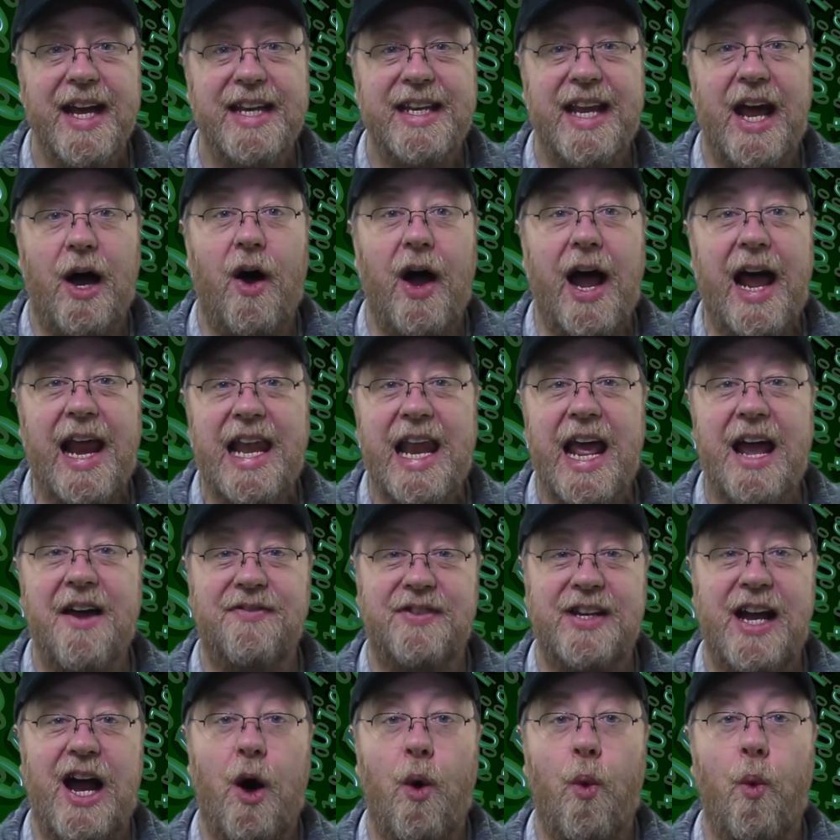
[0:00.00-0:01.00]
Now I
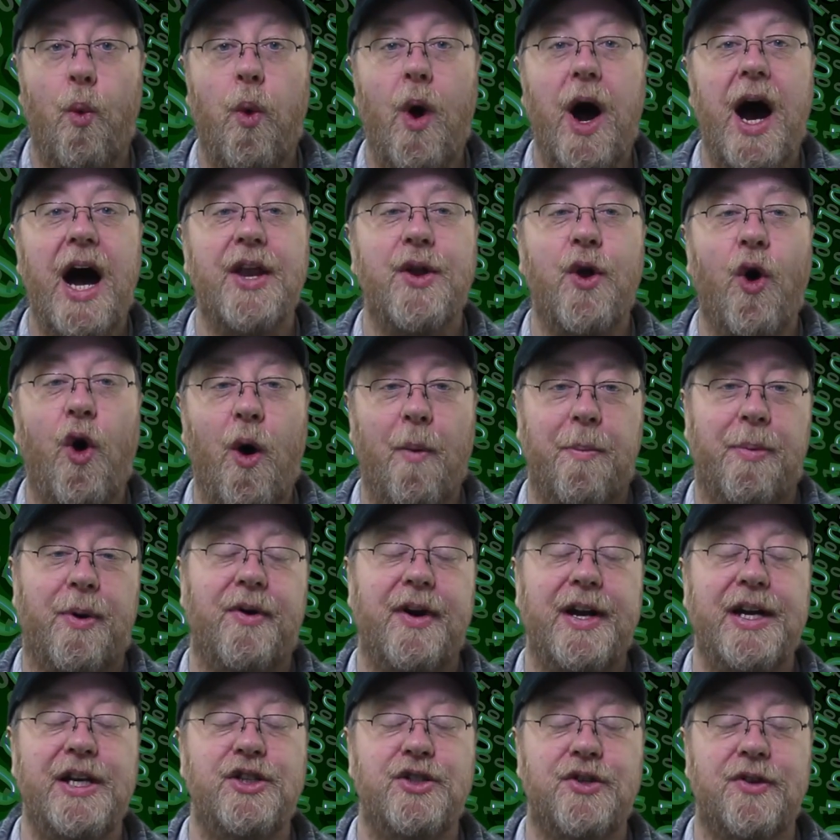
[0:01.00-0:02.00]
left out one
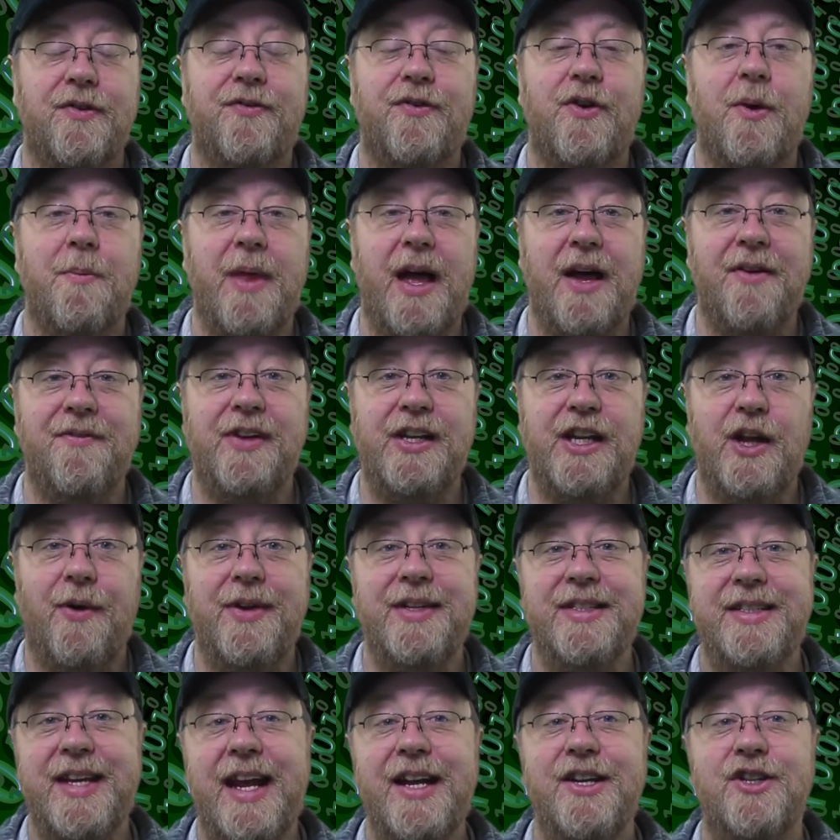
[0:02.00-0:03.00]
operation from that video
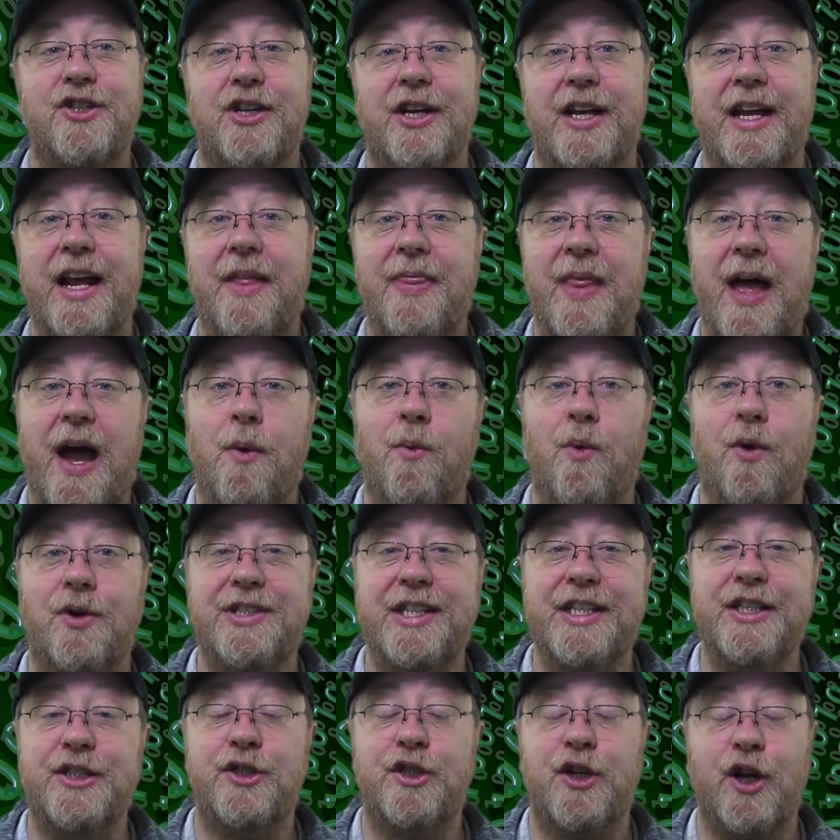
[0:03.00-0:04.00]
intentionally and that
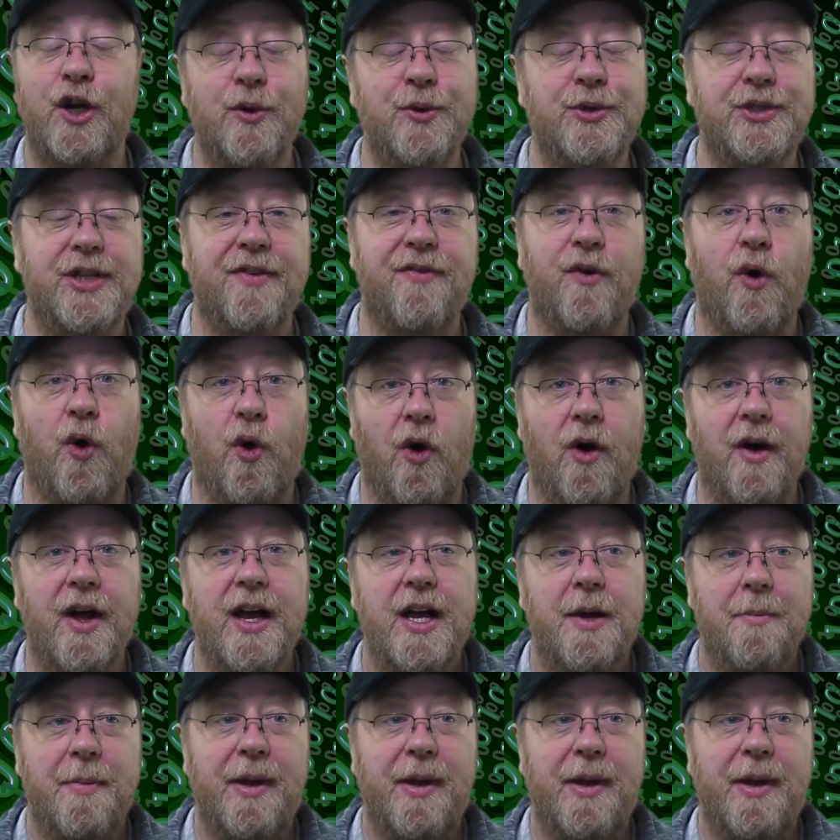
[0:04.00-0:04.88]
was exclusive OR